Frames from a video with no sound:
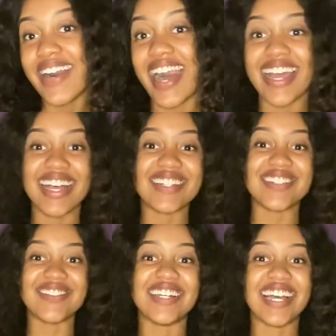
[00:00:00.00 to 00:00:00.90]
How y'all
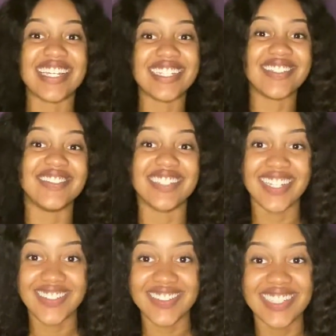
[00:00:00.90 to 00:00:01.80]
doing?
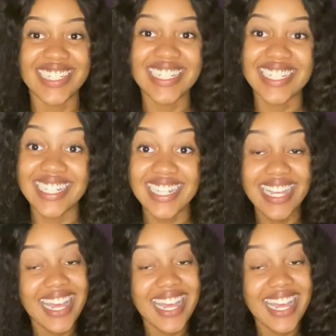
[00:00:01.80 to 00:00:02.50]
Y'all doing good?